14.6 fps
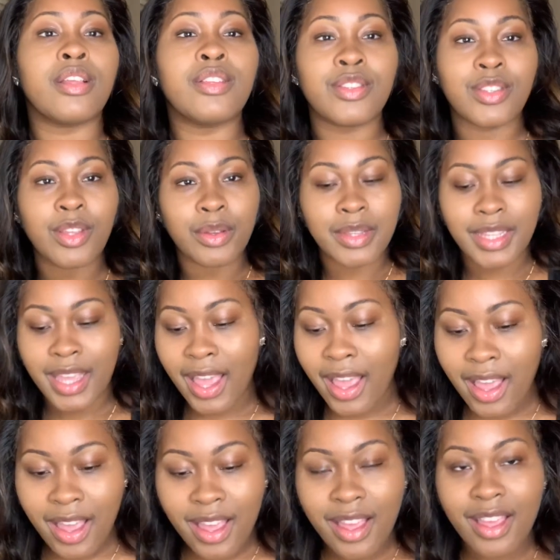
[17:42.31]
So
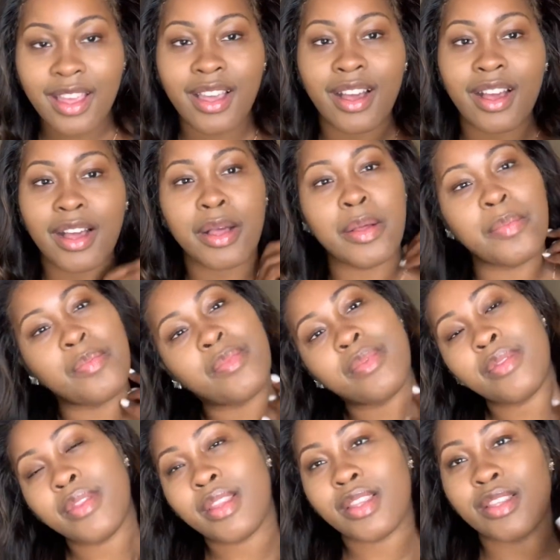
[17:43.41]
yeah,
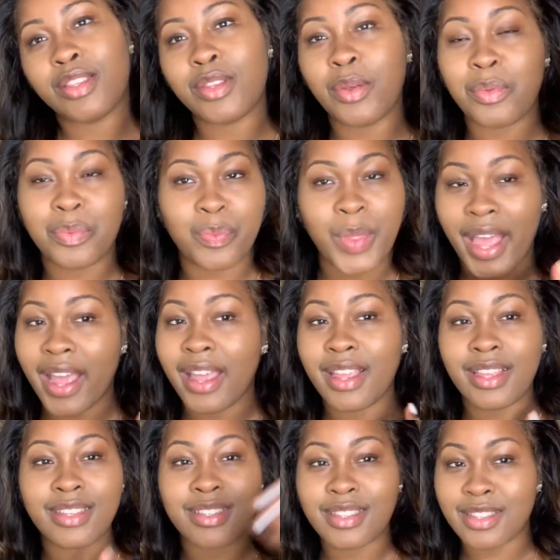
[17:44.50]
so that
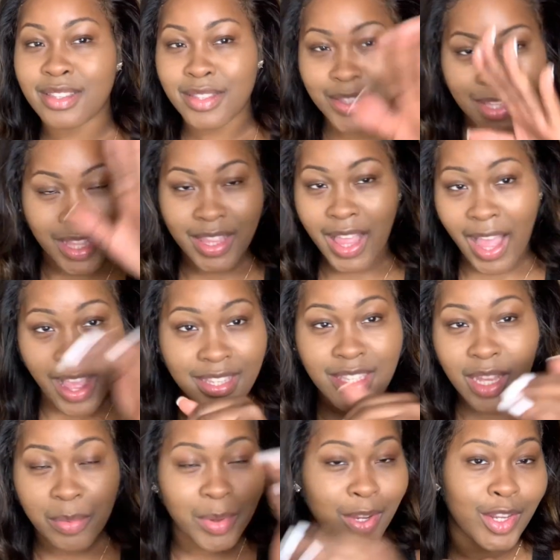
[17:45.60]
is the last
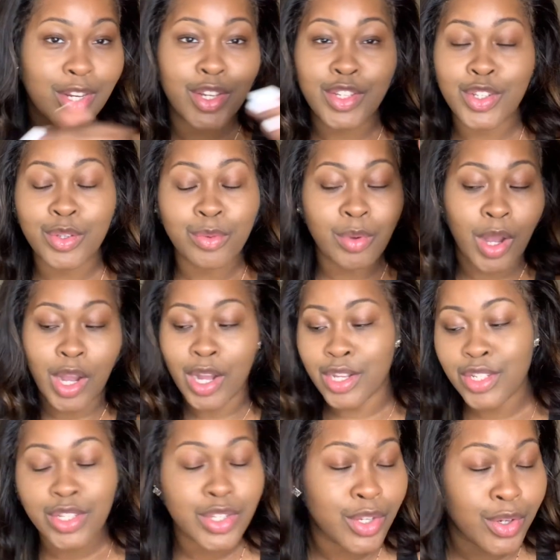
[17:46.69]
step you're gonna do
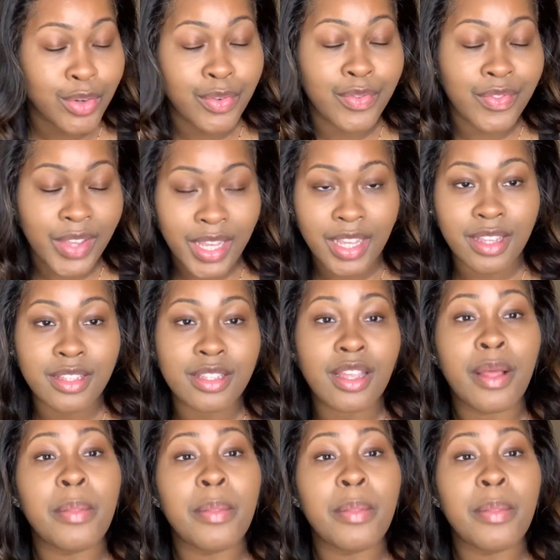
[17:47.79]
onto your face.